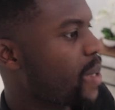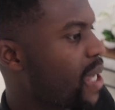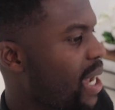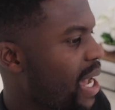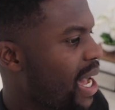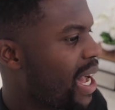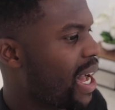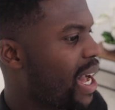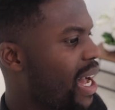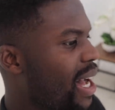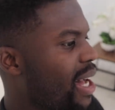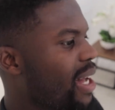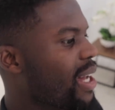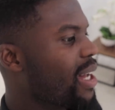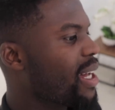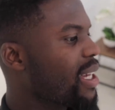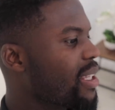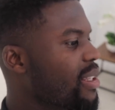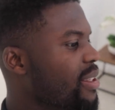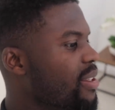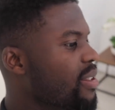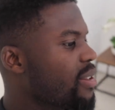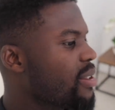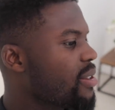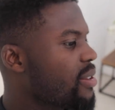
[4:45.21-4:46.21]

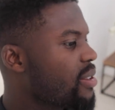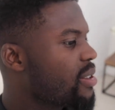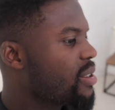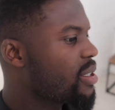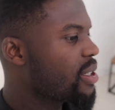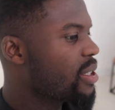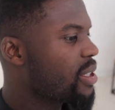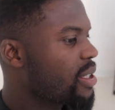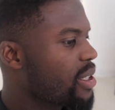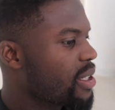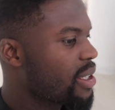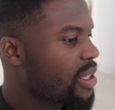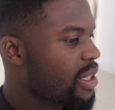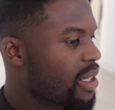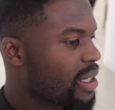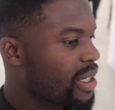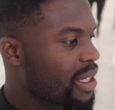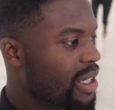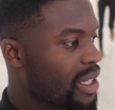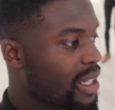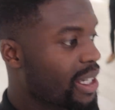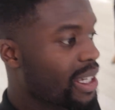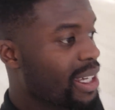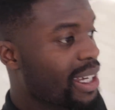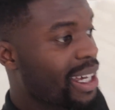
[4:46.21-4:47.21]
And
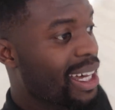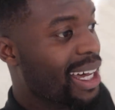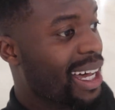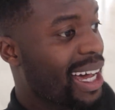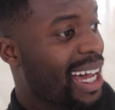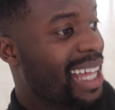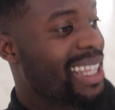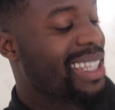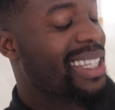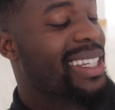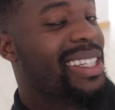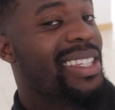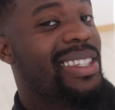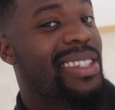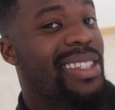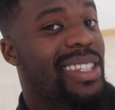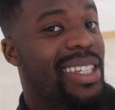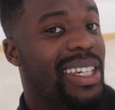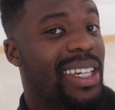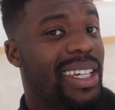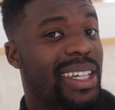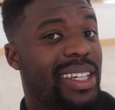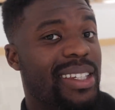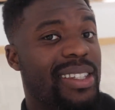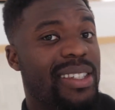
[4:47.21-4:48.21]
I did
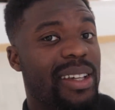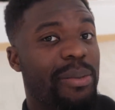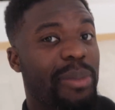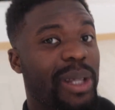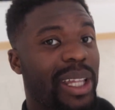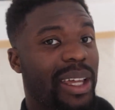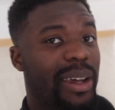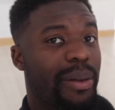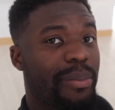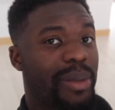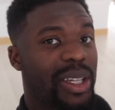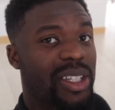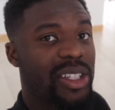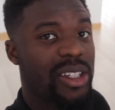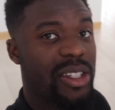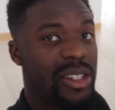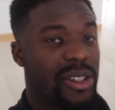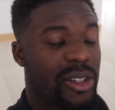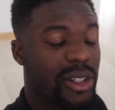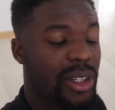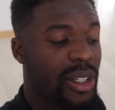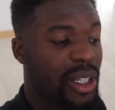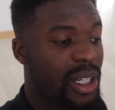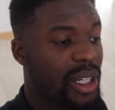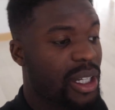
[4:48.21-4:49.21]
see some of the
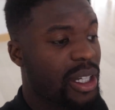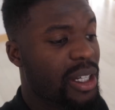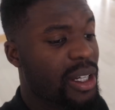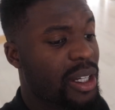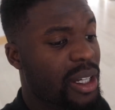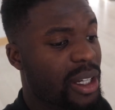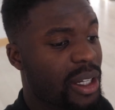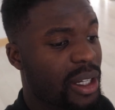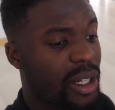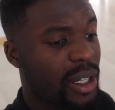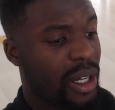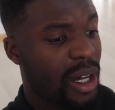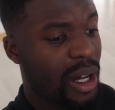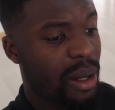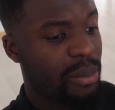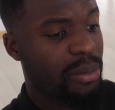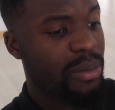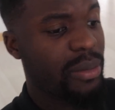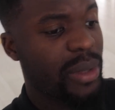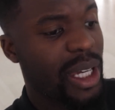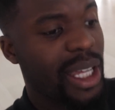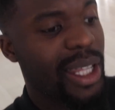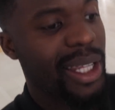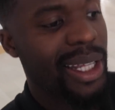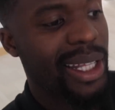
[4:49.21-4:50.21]
images on the
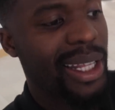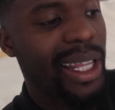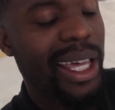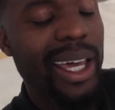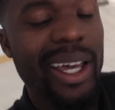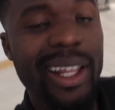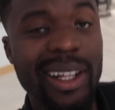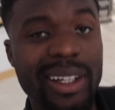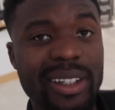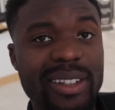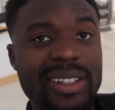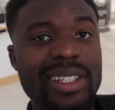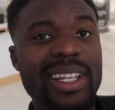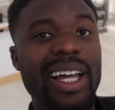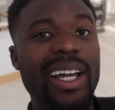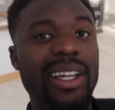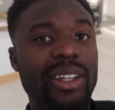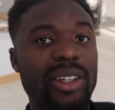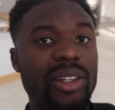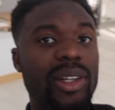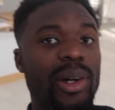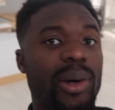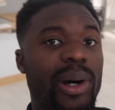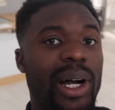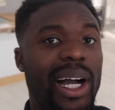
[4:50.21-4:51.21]
um, internet and I was
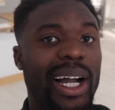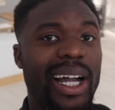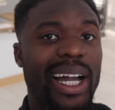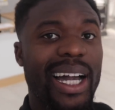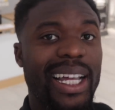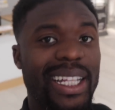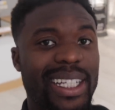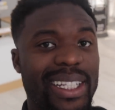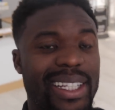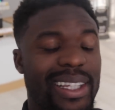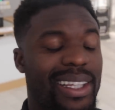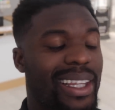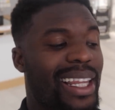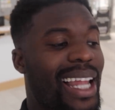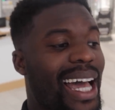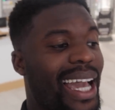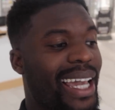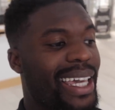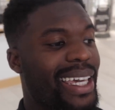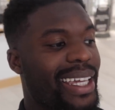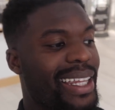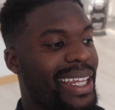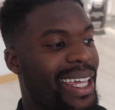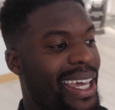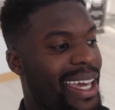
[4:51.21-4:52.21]
like, you know, I kind of
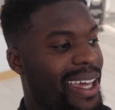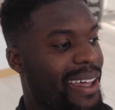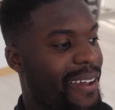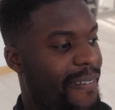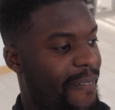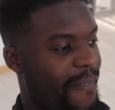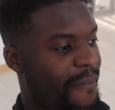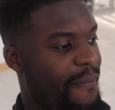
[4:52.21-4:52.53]
like it there.